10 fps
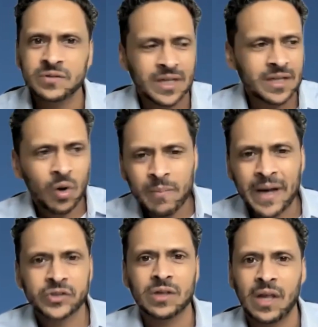She was like, go
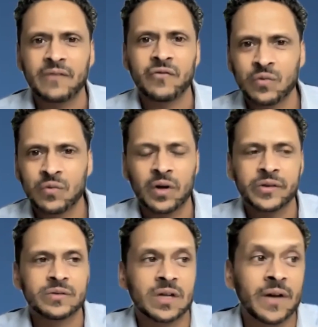about your life. You've gone
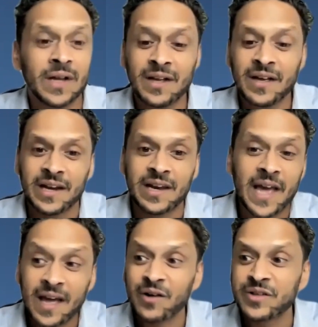through stuff. And
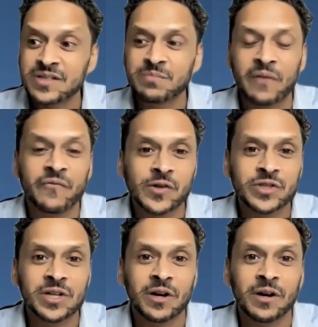now this is my
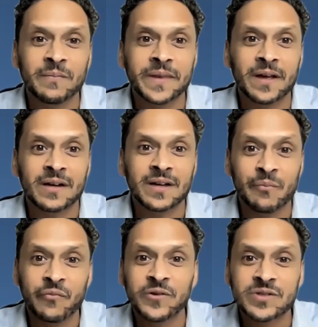first year,
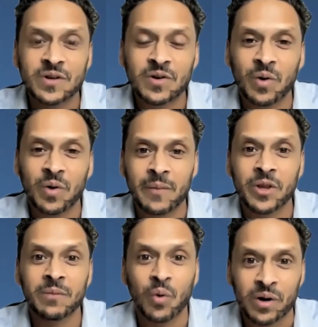come full circle, where I'm
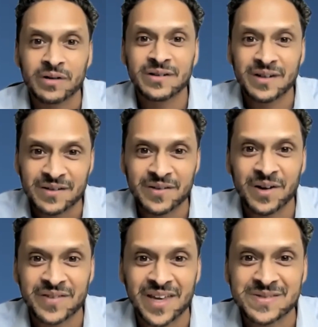on the board
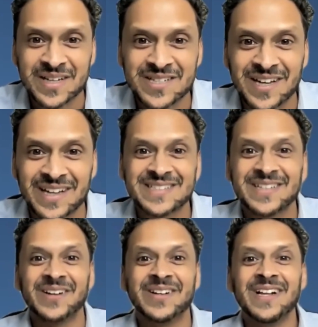of Camp Sunshine.
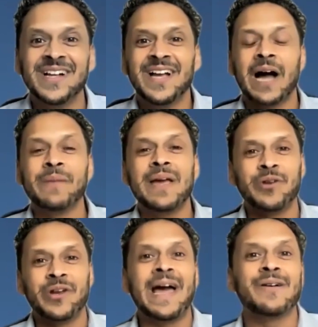So I'm
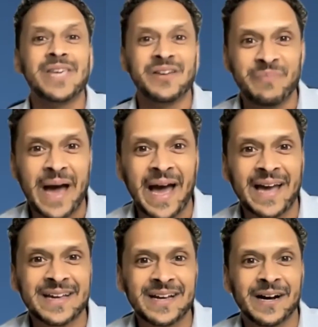able to now give
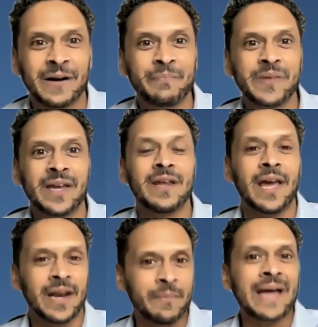back. And
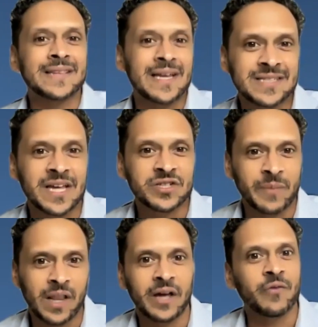I'm at that stage in
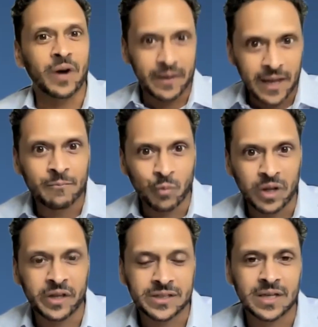my life where I am
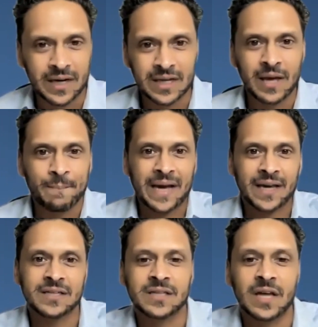willing to kind of get
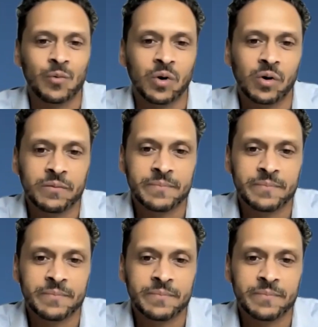back into that world.